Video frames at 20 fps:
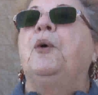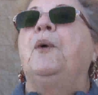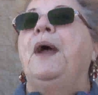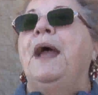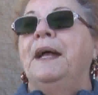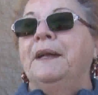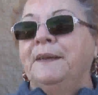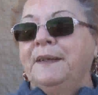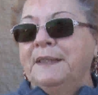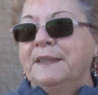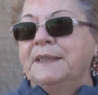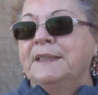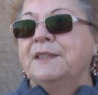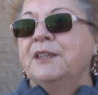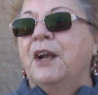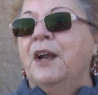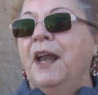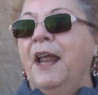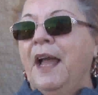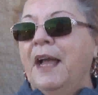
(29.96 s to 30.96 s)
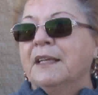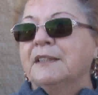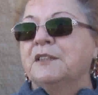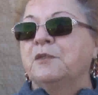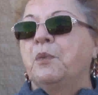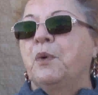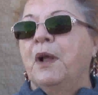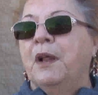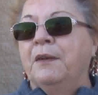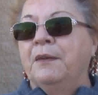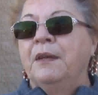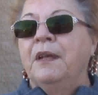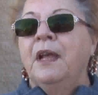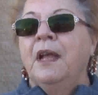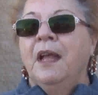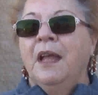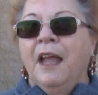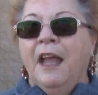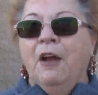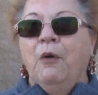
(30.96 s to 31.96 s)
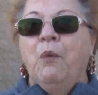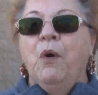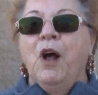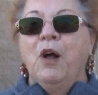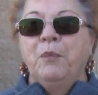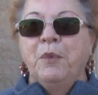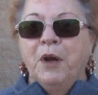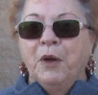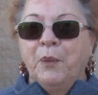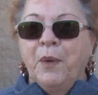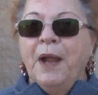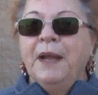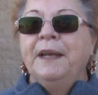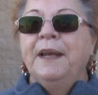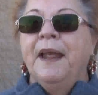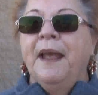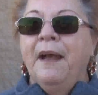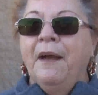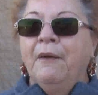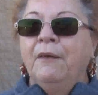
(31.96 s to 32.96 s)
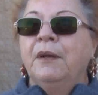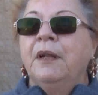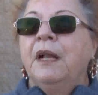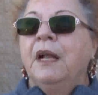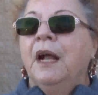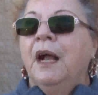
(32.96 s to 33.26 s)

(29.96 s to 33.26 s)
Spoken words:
Correct. This is our last one at Walmart right now.